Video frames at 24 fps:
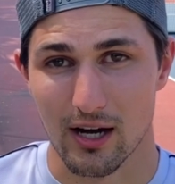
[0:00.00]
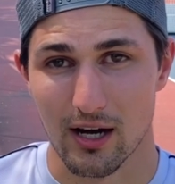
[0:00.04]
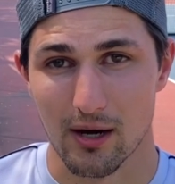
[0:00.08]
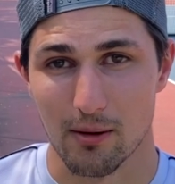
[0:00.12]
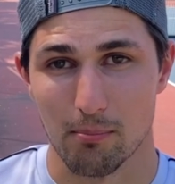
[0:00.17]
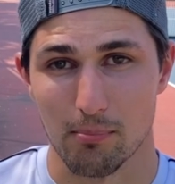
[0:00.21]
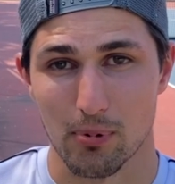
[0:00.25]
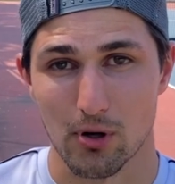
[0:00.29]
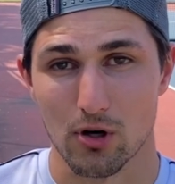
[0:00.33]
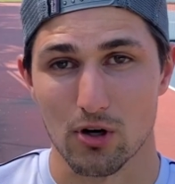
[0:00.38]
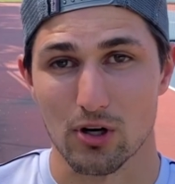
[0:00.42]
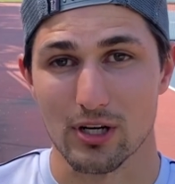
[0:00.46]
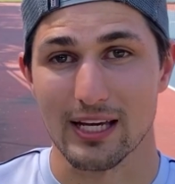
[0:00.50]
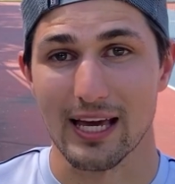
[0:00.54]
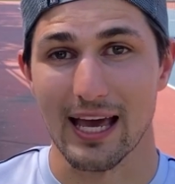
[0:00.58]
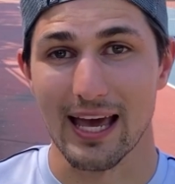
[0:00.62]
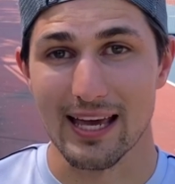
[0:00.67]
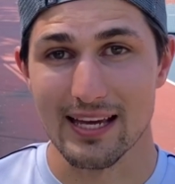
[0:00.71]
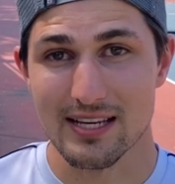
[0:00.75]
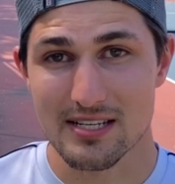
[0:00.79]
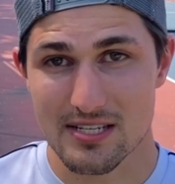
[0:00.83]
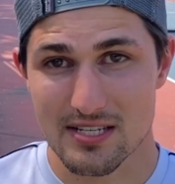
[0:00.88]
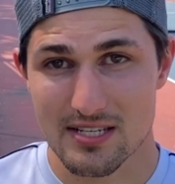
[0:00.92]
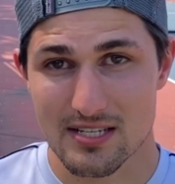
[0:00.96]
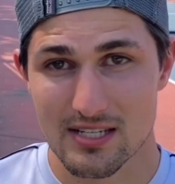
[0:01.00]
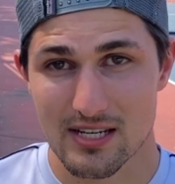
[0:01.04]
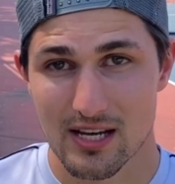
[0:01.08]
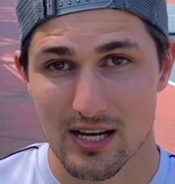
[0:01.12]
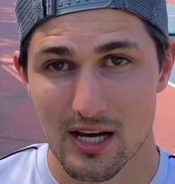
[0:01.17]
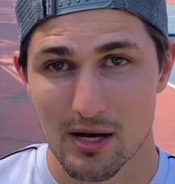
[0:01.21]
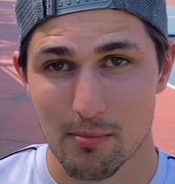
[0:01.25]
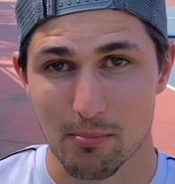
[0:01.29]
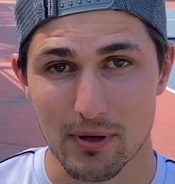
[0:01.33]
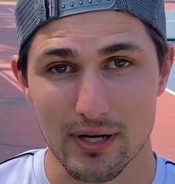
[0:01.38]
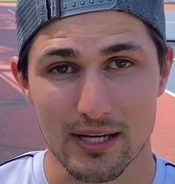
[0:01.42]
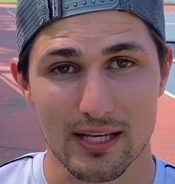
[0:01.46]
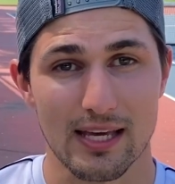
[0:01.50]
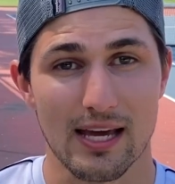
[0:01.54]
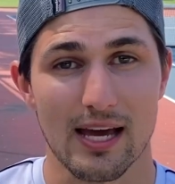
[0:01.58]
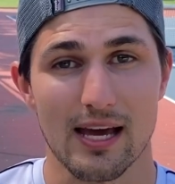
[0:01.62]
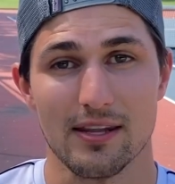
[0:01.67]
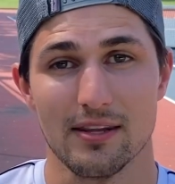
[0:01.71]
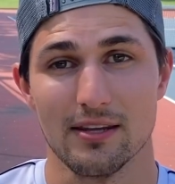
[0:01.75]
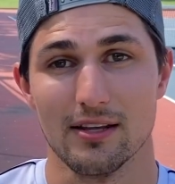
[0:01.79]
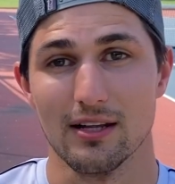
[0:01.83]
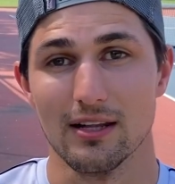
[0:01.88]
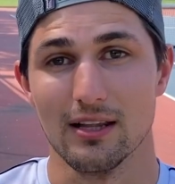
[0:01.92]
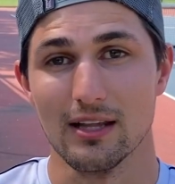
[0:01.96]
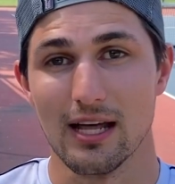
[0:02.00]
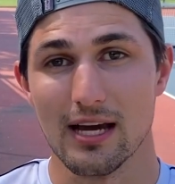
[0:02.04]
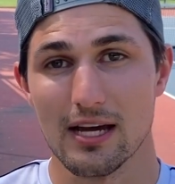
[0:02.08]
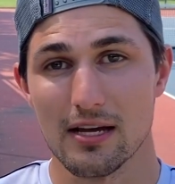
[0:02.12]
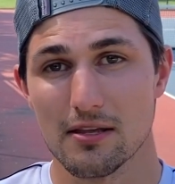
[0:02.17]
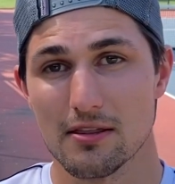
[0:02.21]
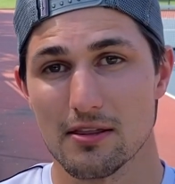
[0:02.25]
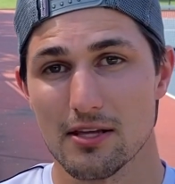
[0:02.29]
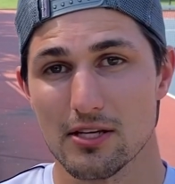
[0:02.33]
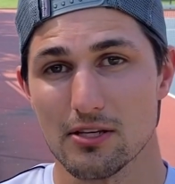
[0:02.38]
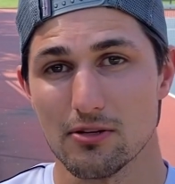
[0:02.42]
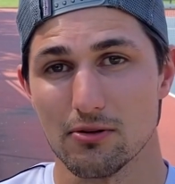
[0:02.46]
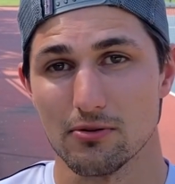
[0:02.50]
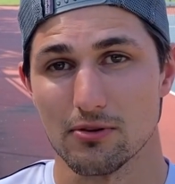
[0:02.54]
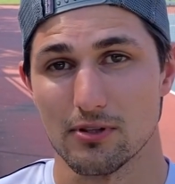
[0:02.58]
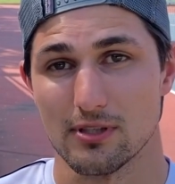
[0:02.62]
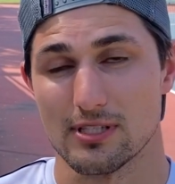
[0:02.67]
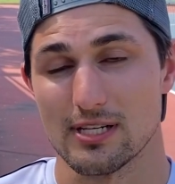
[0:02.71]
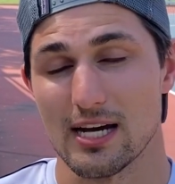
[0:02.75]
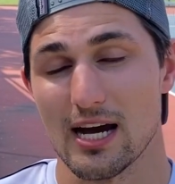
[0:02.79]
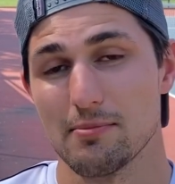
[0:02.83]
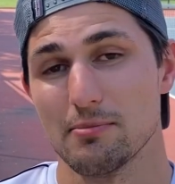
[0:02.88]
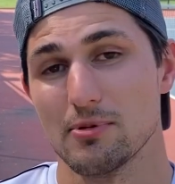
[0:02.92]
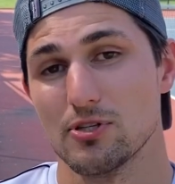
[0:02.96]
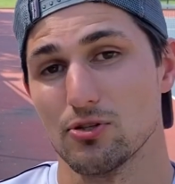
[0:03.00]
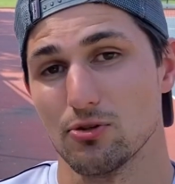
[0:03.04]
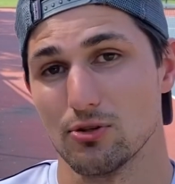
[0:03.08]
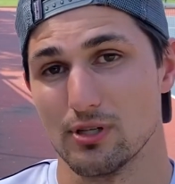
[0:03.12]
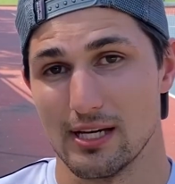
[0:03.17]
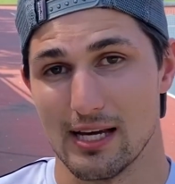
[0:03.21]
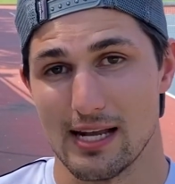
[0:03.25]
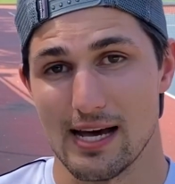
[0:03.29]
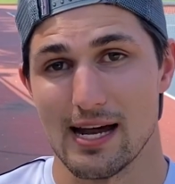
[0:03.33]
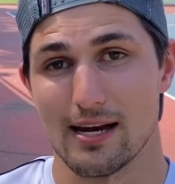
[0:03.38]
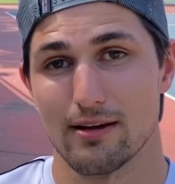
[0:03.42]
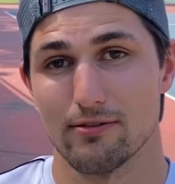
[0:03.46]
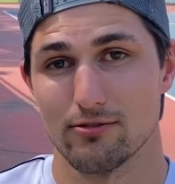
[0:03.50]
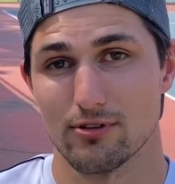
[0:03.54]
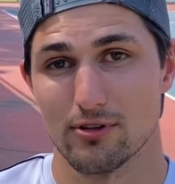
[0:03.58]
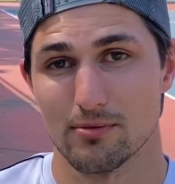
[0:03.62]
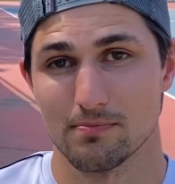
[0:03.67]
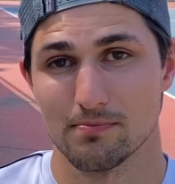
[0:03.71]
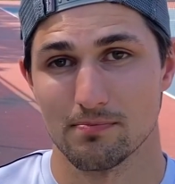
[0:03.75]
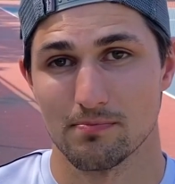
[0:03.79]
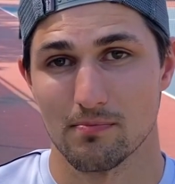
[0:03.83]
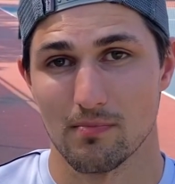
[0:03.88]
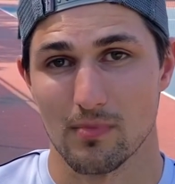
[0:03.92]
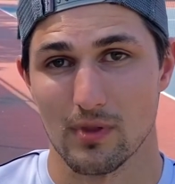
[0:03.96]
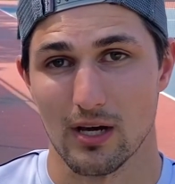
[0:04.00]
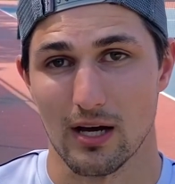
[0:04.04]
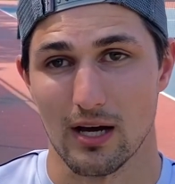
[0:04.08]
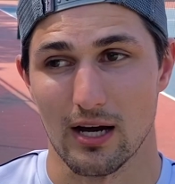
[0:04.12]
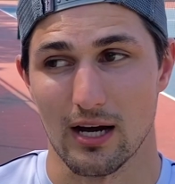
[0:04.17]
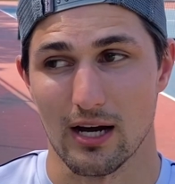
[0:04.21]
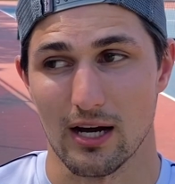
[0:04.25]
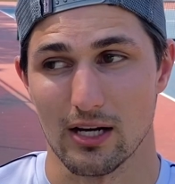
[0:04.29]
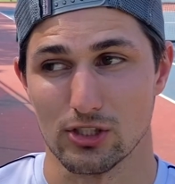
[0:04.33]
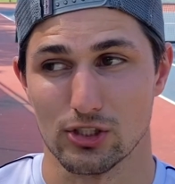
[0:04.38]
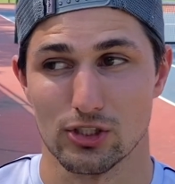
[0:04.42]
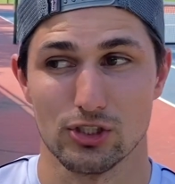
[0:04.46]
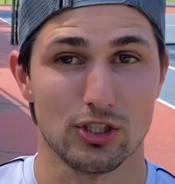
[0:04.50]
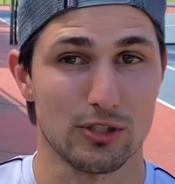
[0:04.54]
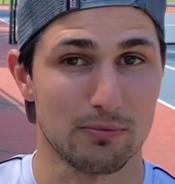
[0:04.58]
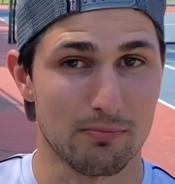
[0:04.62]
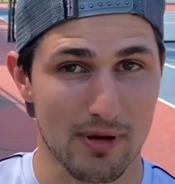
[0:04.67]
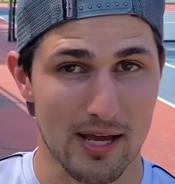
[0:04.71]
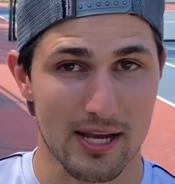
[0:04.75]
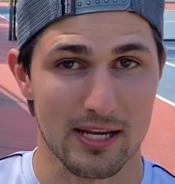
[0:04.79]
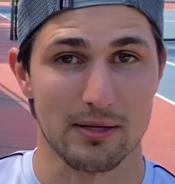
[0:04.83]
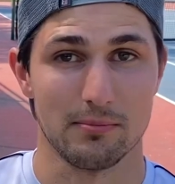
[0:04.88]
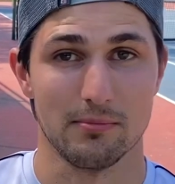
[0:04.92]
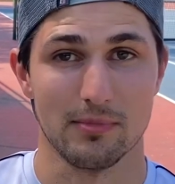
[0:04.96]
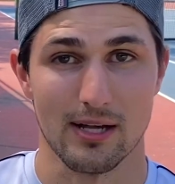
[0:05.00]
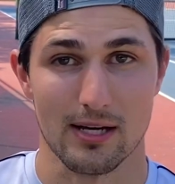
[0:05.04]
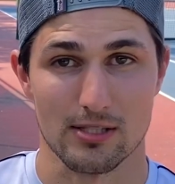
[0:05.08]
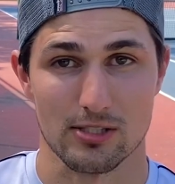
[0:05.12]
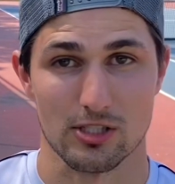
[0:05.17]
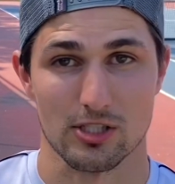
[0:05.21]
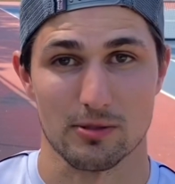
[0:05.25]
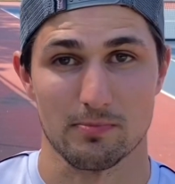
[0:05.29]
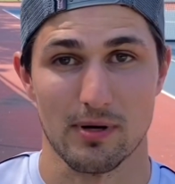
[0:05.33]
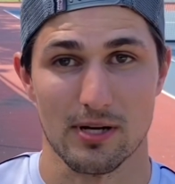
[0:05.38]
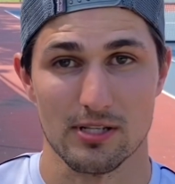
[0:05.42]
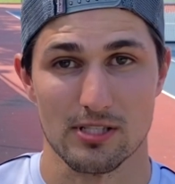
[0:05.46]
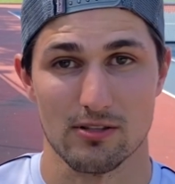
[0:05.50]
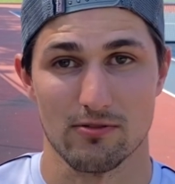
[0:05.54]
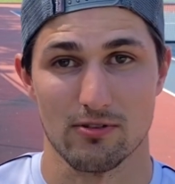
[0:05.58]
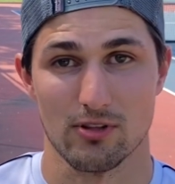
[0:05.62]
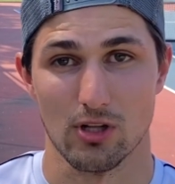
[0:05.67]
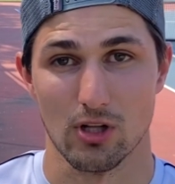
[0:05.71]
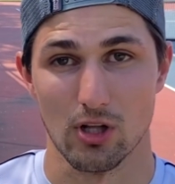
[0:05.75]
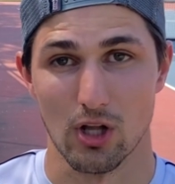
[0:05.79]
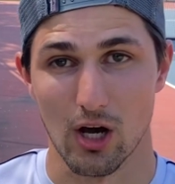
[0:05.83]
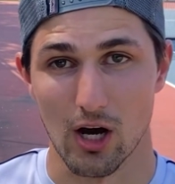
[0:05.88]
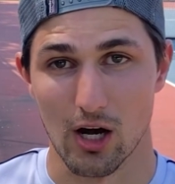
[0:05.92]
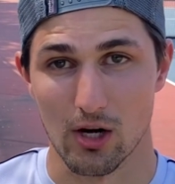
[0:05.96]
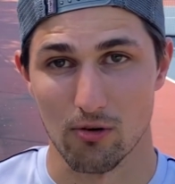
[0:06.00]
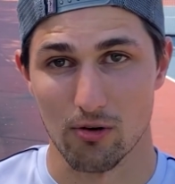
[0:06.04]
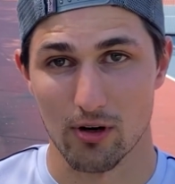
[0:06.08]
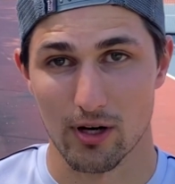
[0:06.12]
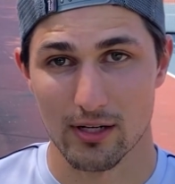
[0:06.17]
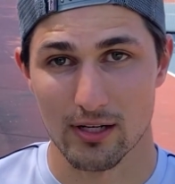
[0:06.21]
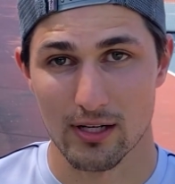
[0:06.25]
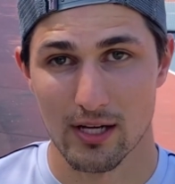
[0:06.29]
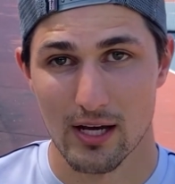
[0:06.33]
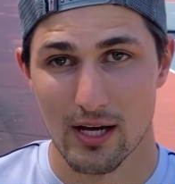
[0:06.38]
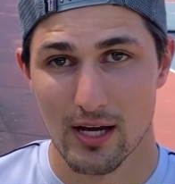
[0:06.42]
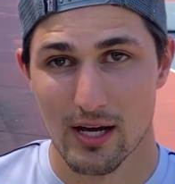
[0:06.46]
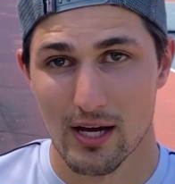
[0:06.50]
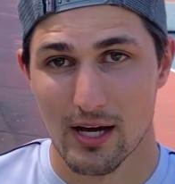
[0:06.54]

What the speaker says: per case, but again, the time that you'll get out of them should make them less expensive in the long run.